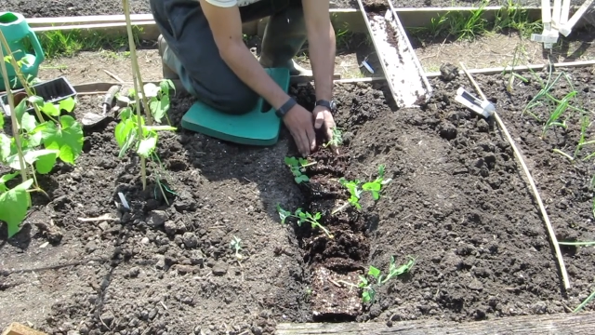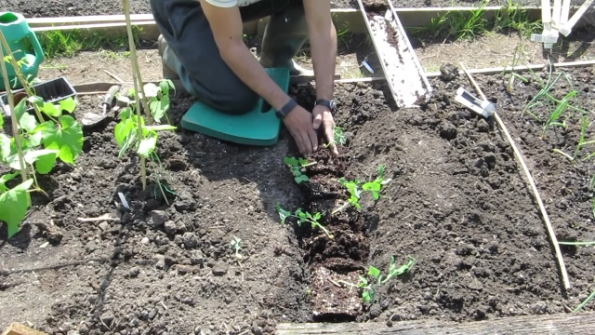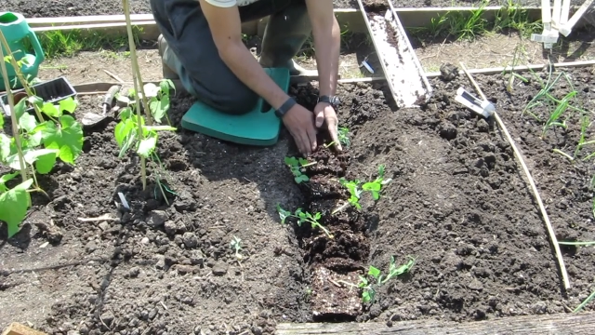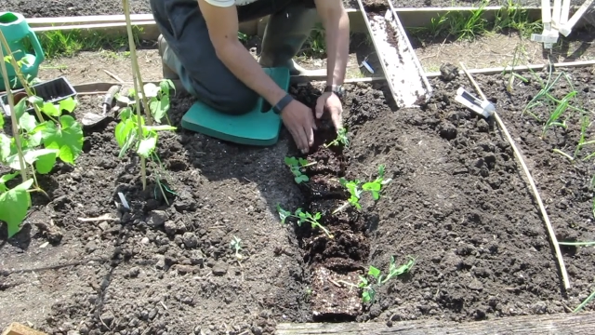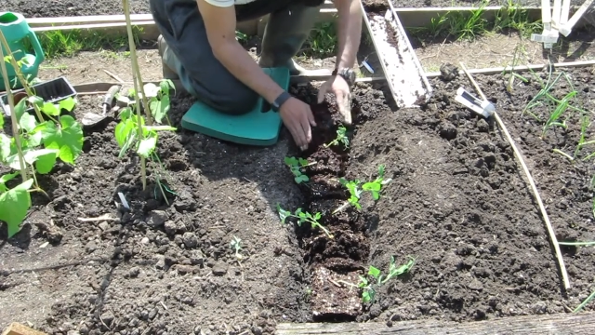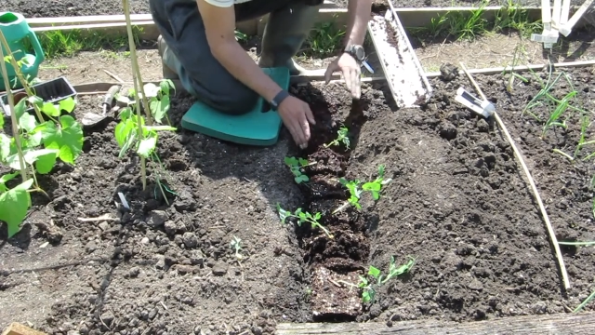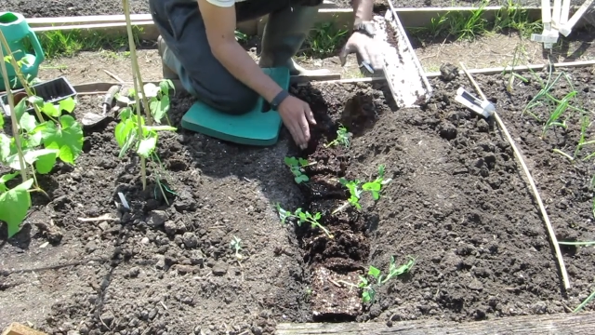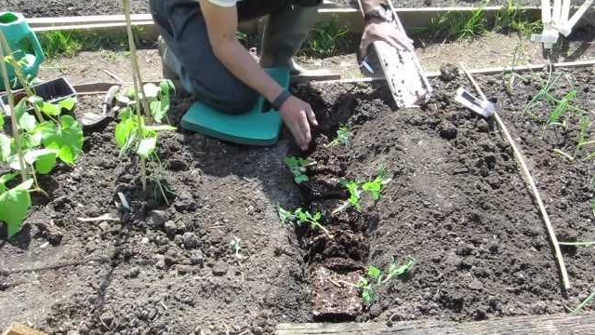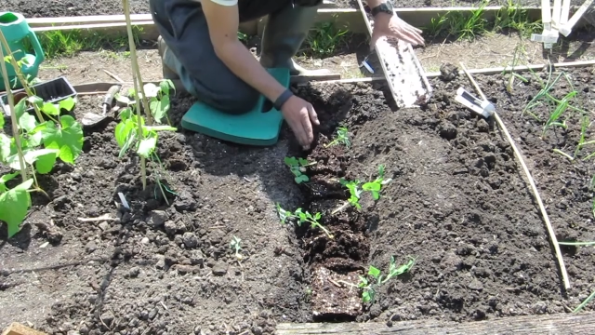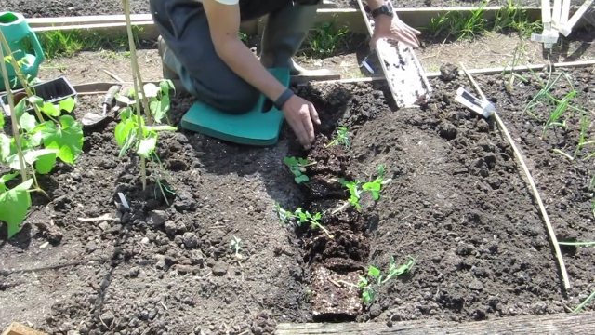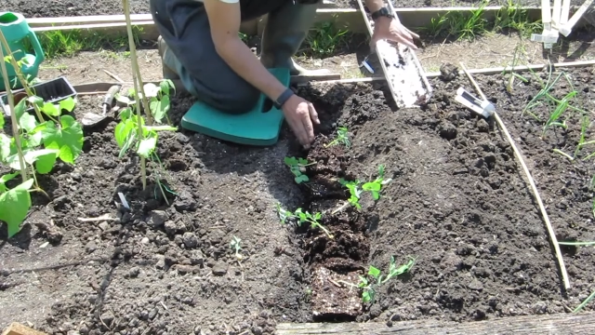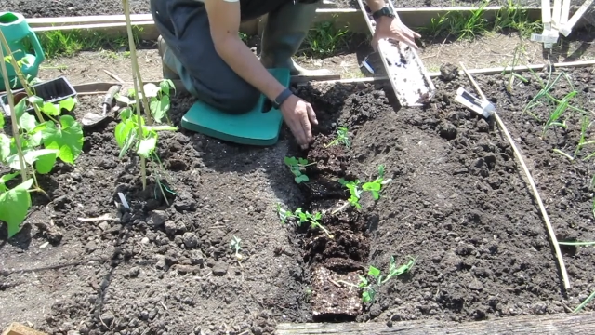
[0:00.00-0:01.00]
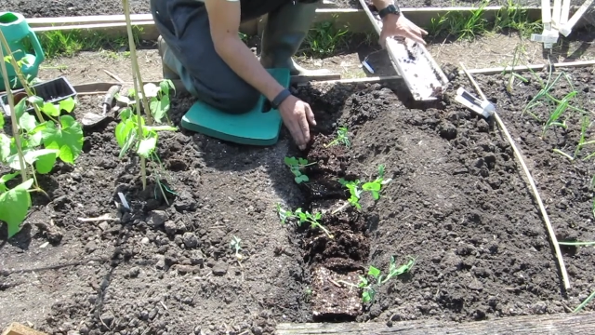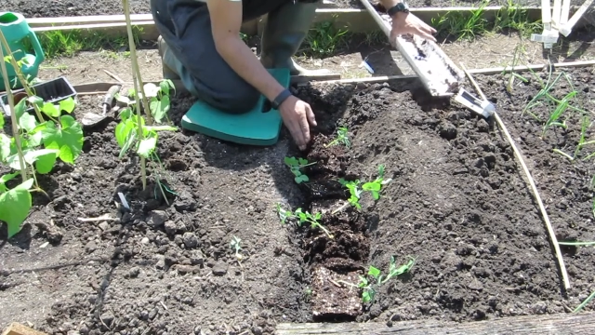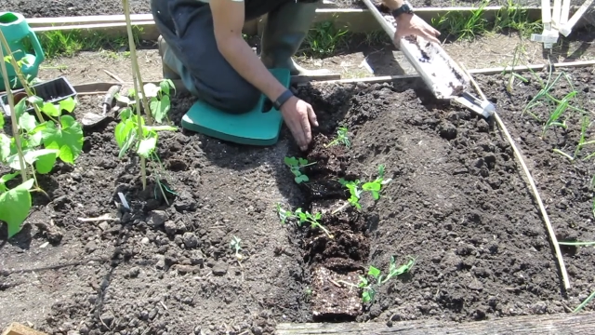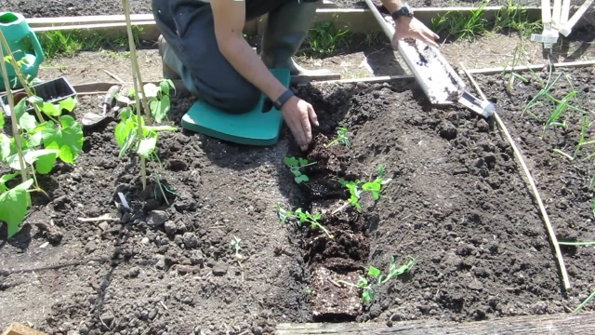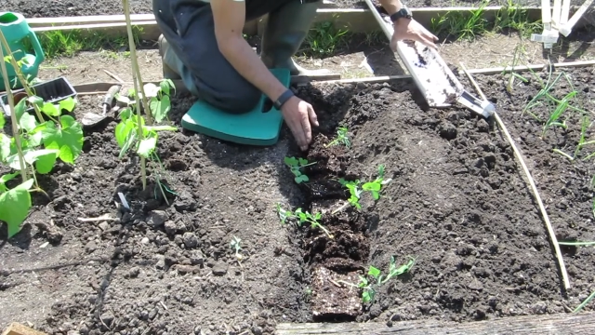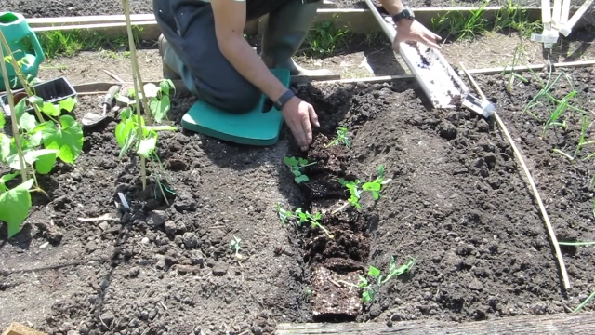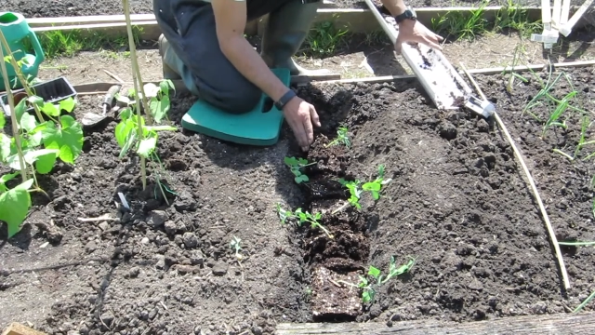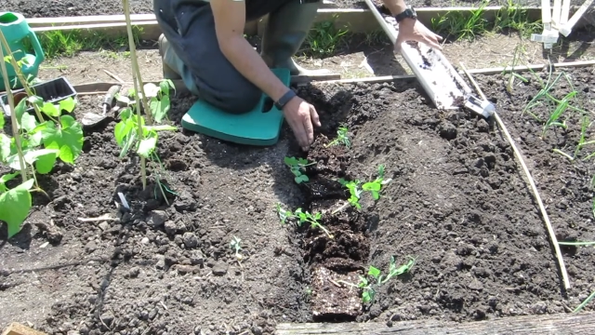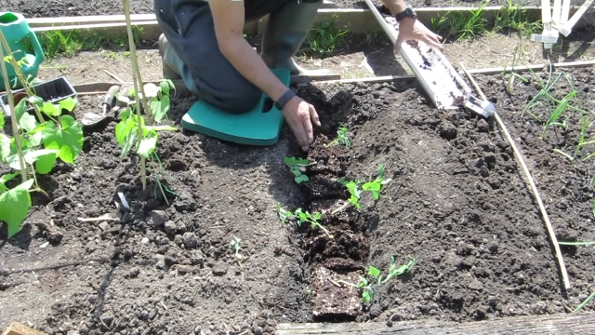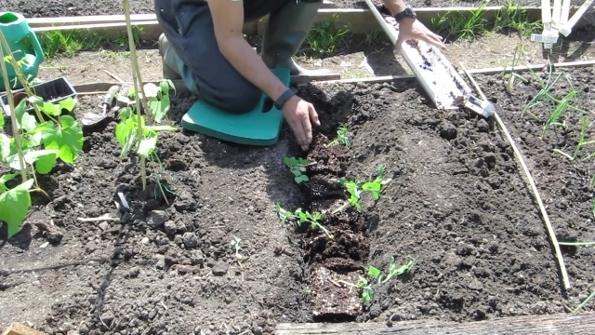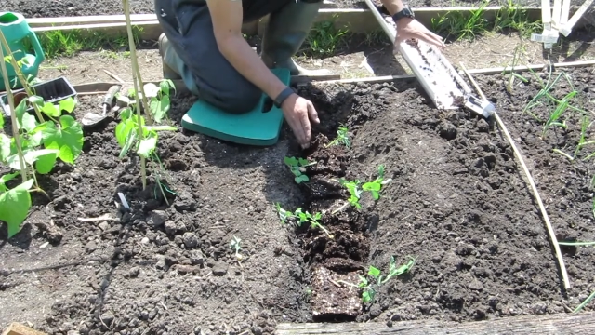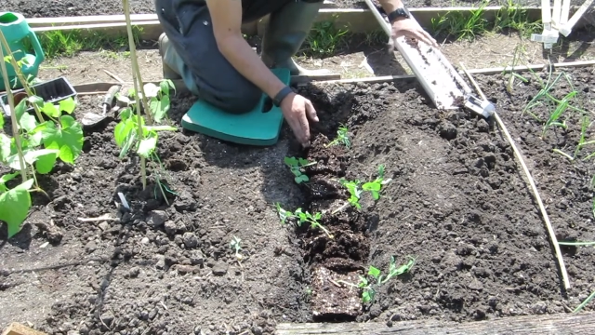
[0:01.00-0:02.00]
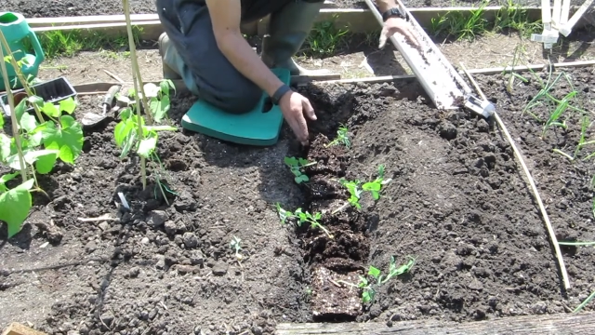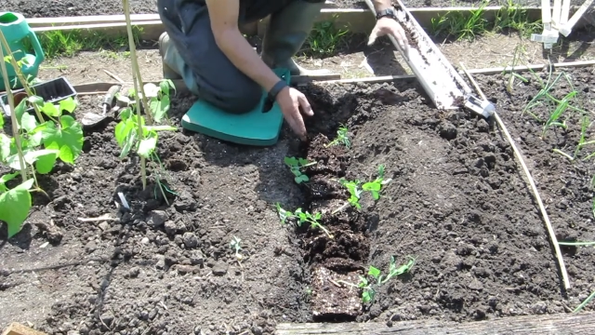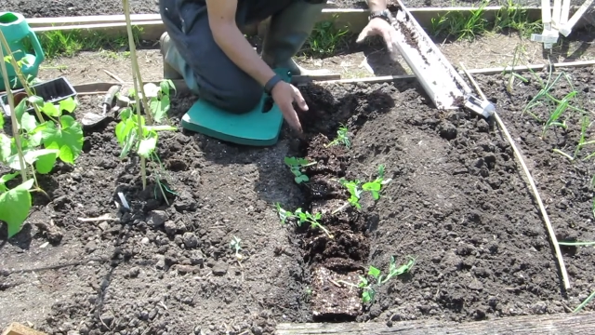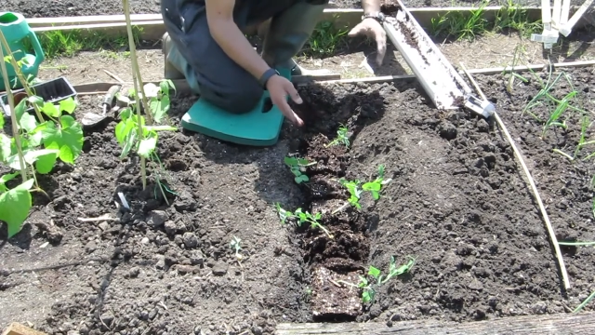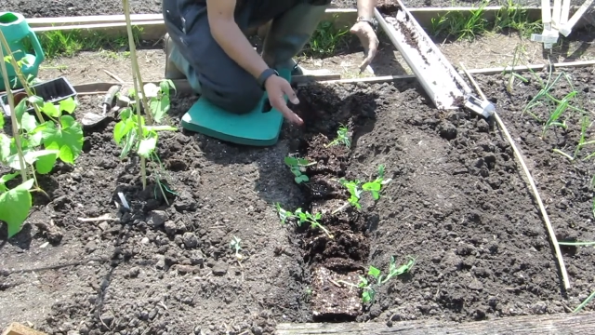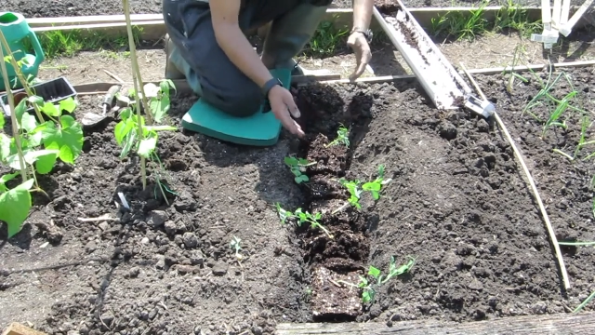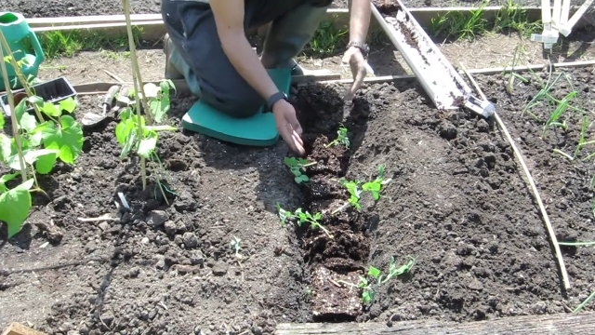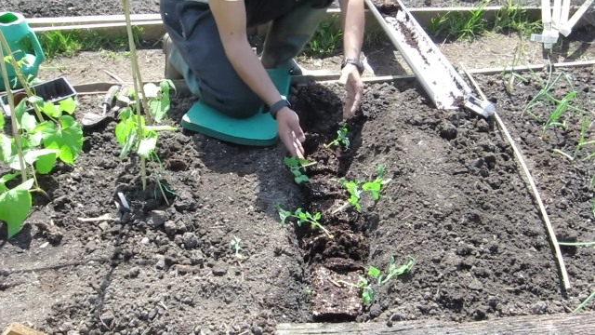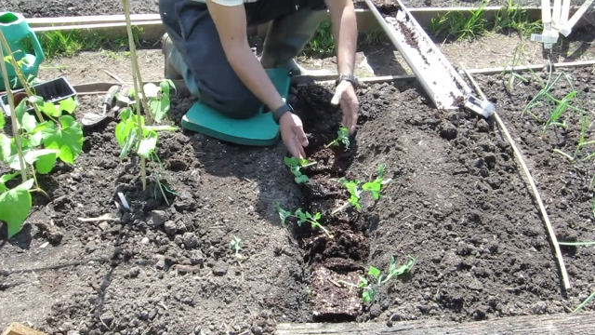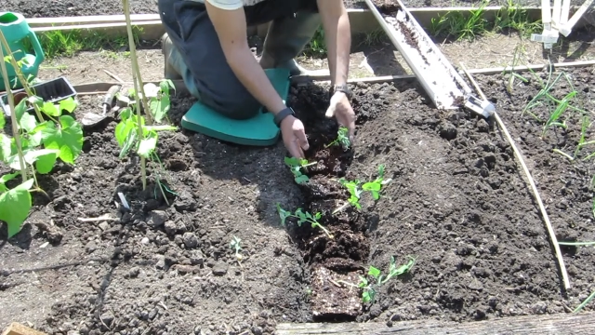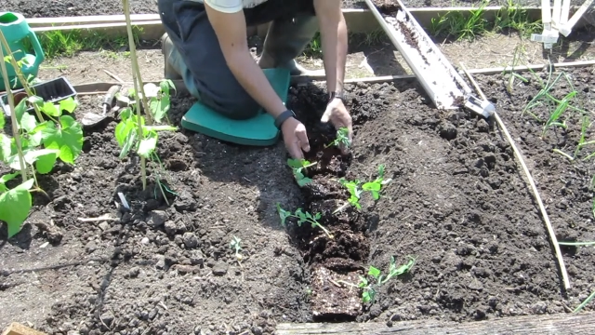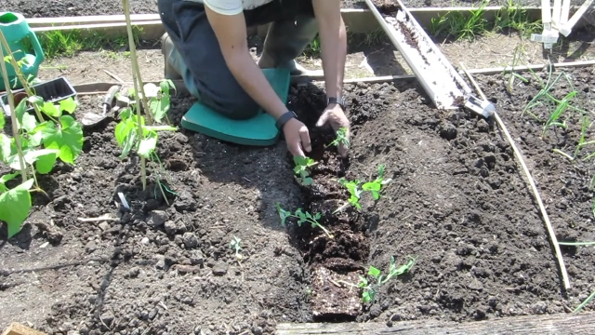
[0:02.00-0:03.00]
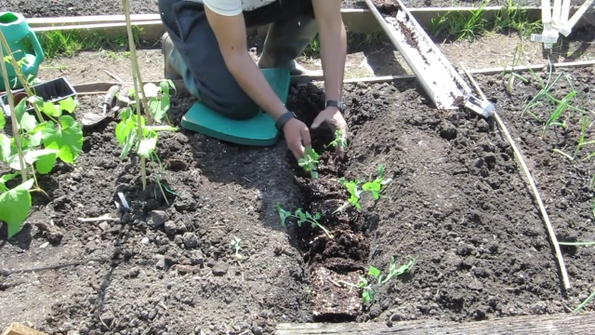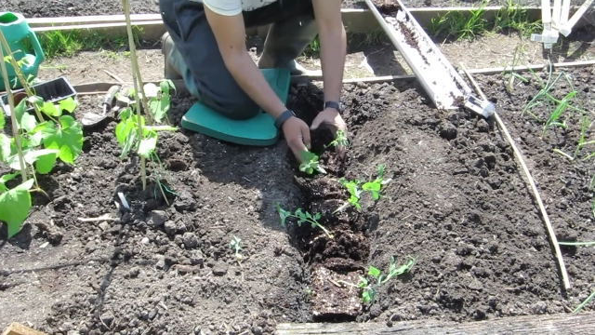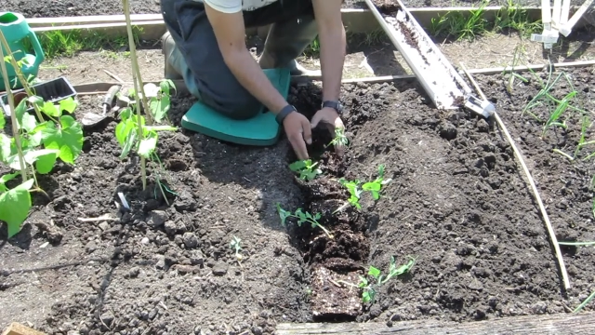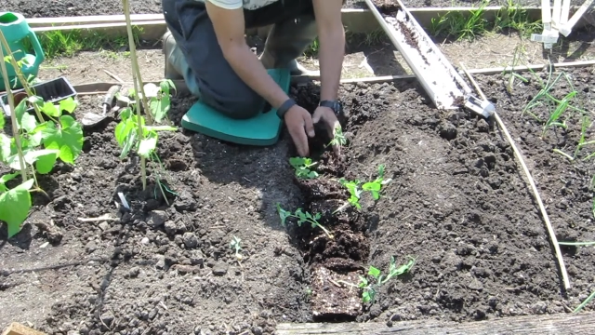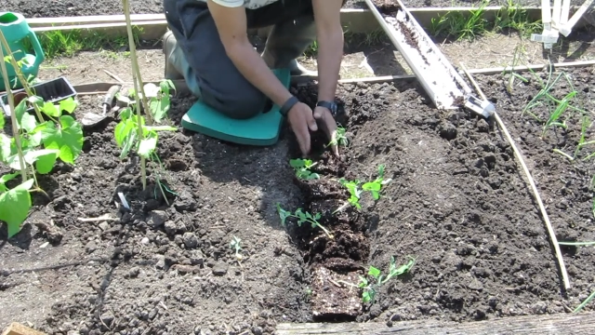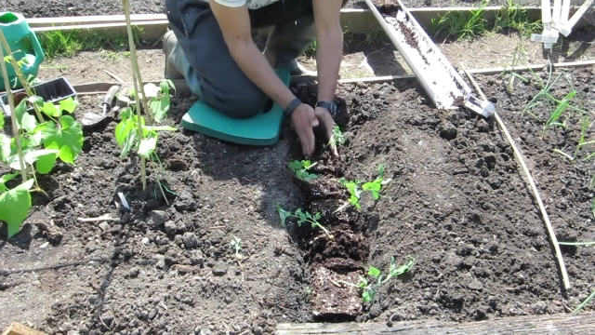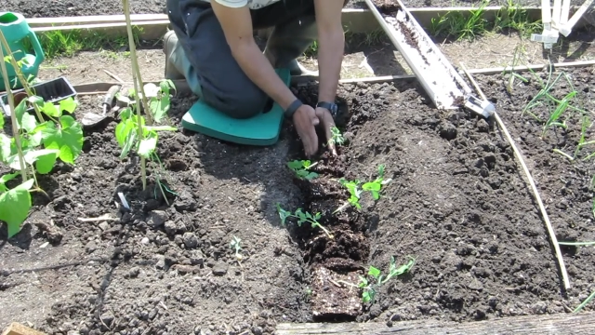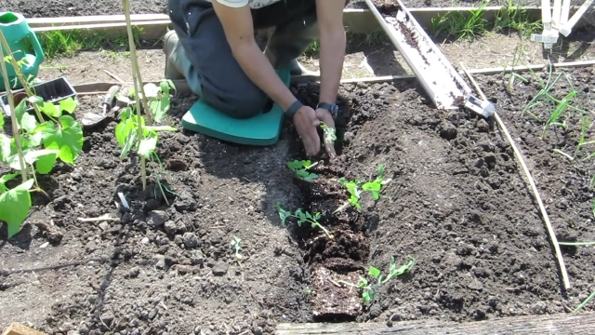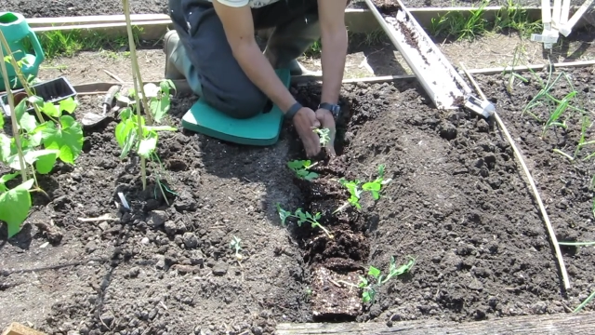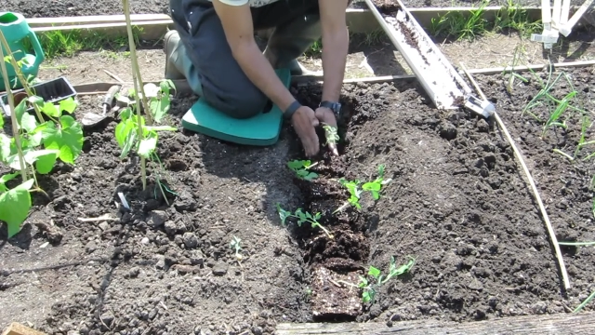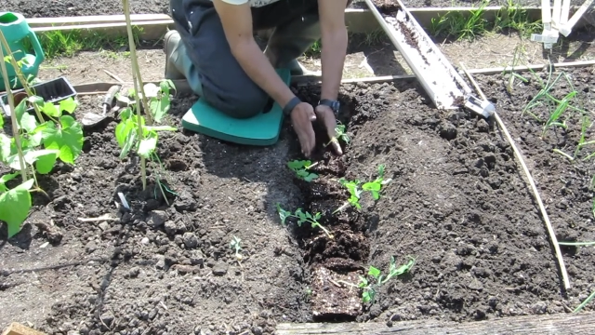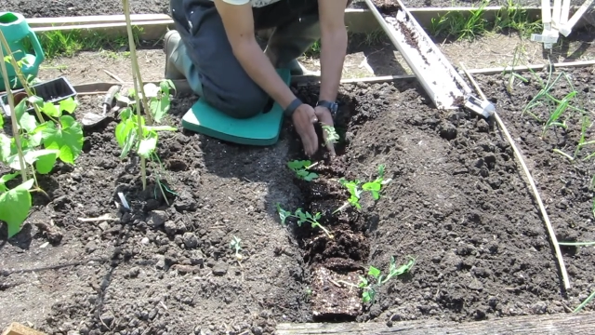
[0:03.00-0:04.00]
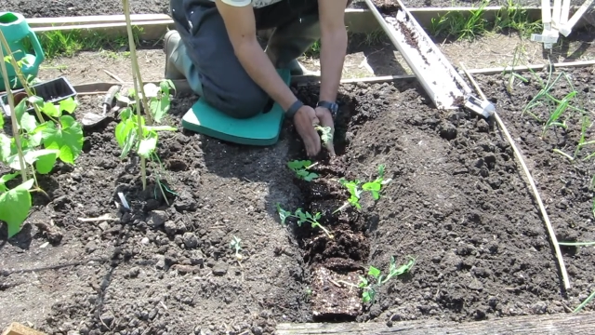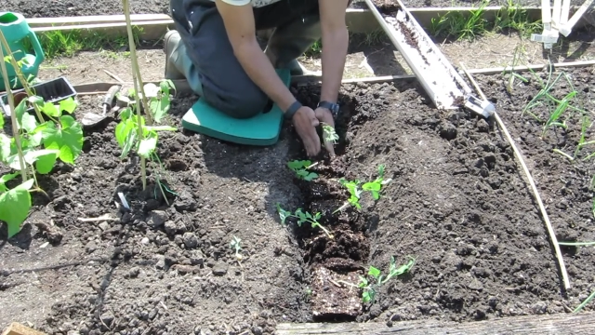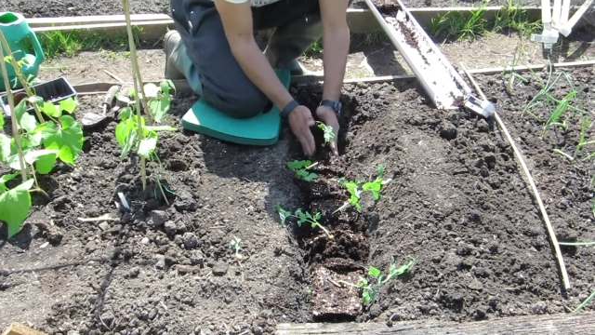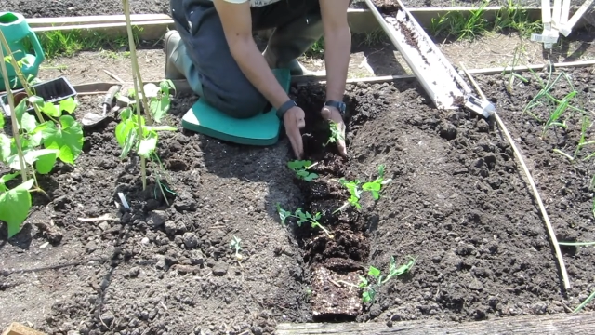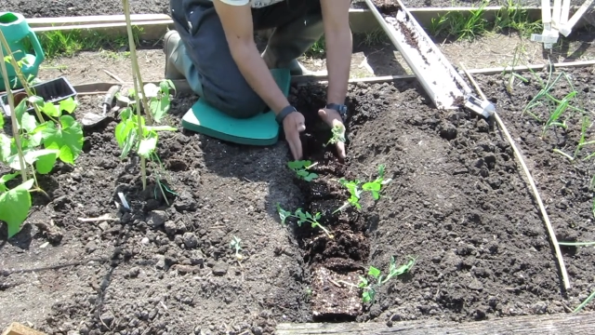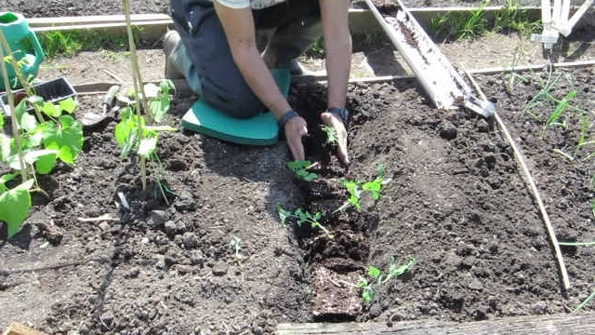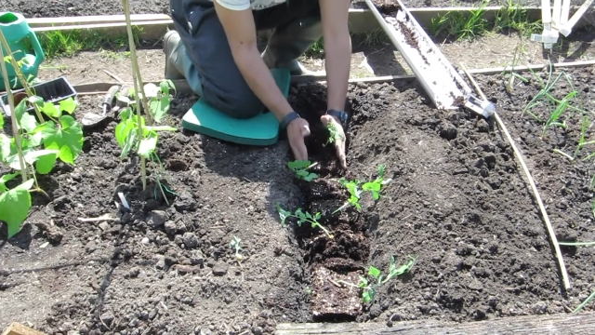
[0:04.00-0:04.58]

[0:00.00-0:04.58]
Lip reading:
[unreadable: no face in view]